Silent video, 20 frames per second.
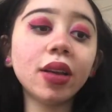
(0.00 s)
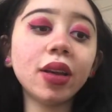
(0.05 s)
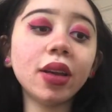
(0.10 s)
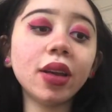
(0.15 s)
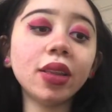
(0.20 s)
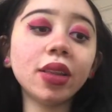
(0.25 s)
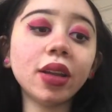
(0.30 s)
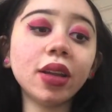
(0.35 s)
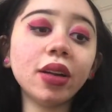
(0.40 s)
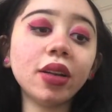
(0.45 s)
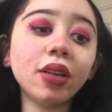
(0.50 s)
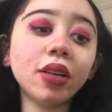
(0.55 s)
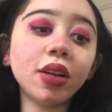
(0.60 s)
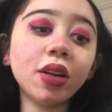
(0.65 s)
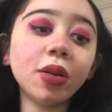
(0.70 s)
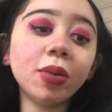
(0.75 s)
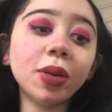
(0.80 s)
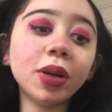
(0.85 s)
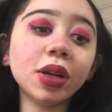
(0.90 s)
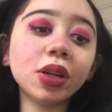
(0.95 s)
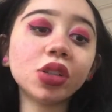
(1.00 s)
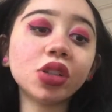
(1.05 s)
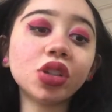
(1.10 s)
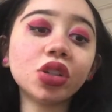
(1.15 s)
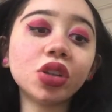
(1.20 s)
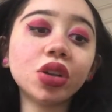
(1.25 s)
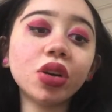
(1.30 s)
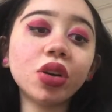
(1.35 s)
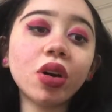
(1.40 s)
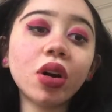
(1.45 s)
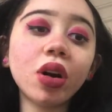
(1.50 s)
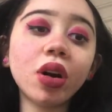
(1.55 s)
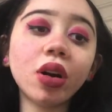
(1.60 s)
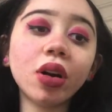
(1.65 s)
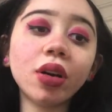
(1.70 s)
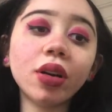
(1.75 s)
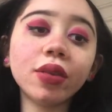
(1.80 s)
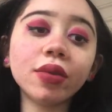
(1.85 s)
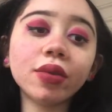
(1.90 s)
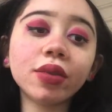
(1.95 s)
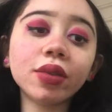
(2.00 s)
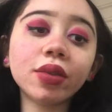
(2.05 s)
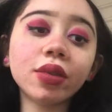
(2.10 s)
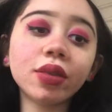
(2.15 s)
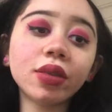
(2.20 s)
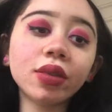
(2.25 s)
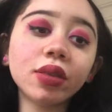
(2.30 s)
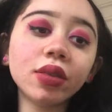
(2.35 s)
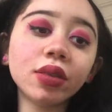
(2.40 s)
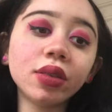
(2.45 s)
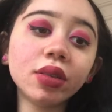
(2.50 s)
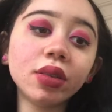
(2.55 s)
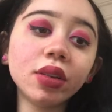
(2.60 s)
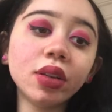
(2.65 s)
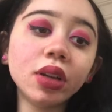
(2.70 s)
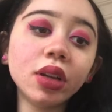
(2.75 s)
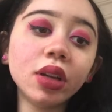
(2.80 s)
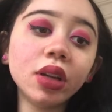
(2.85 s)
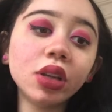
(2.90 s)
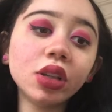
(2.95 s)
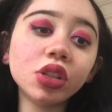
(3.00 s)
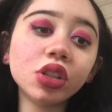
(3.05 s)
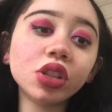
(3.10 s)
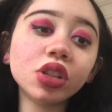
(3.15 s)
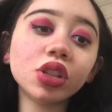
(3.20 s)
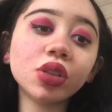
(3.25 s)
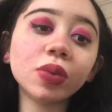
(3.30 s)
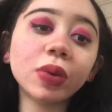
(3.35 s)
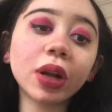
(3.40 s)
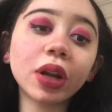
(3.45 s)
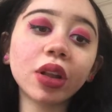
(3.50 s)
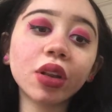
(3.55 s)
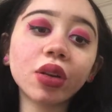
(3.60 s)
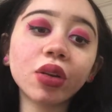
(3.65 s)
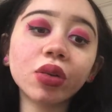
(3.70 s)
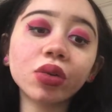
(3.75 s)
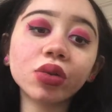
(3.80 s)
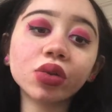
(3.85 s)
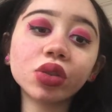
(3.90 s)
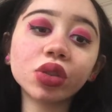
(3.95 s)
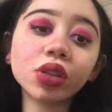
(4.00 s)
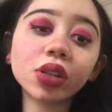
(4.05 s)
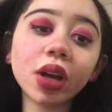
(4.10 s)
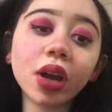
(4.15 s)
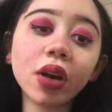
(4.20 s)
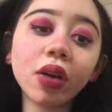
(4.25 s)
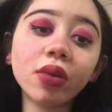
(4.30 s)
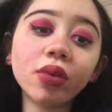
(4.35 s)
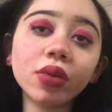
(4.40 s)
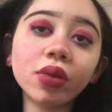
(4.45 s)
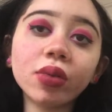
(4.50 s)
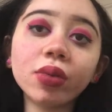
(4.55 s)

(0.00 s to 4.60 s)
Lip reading: And then a little picture of just a regular ultrasound